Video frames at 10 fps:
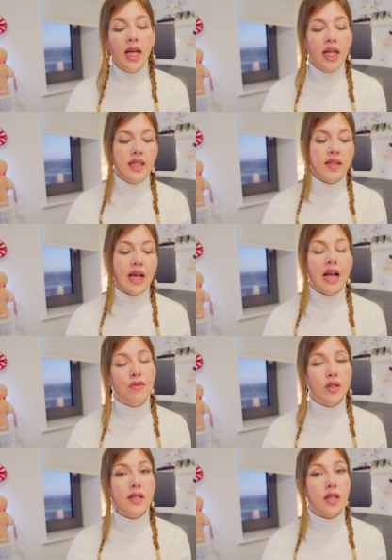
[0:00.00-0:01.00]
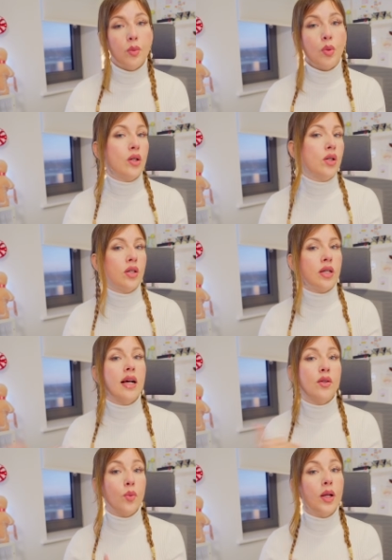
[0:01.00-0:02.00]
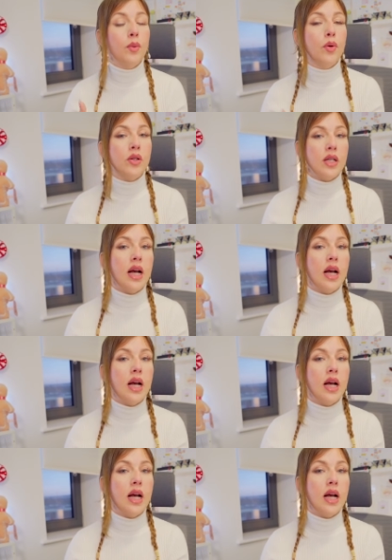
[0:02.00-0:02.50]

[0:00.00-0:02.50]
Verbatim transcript: into every single product as we would